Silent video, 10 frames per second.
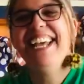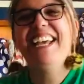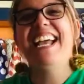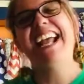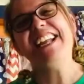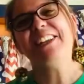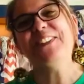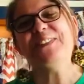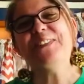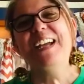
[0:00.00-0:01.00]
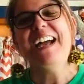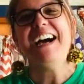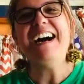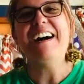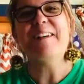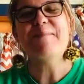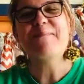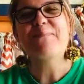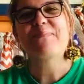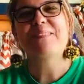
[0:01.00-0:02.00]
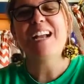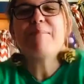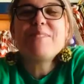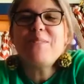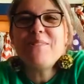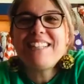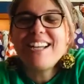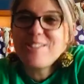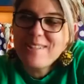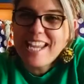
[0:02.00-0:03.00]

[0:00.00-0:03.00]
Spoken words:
Anywho, I'm so glad you came